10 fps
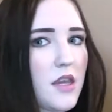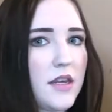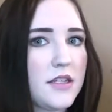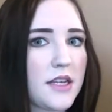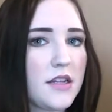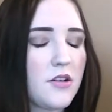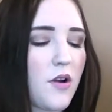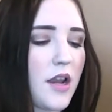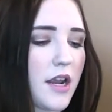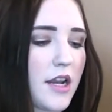I decided to go
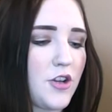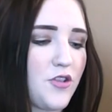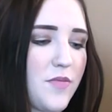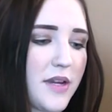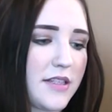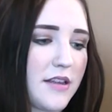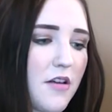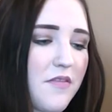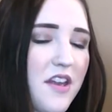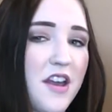ahead and kind of treat myself.